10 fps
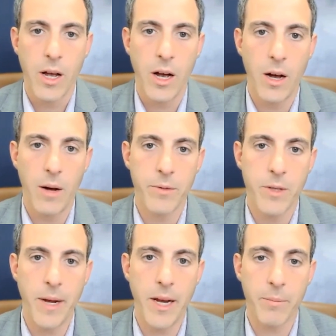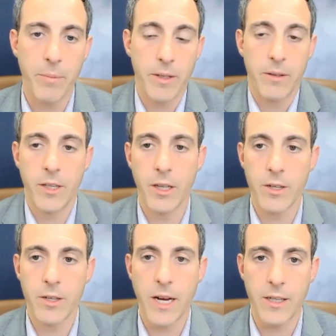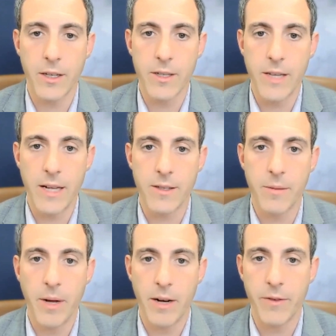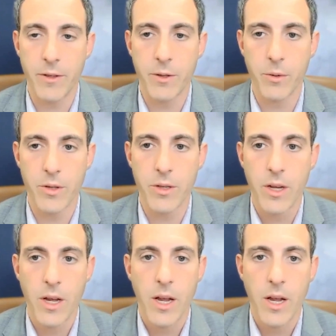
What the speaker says: to make. But the other sector that stands to benefit too is,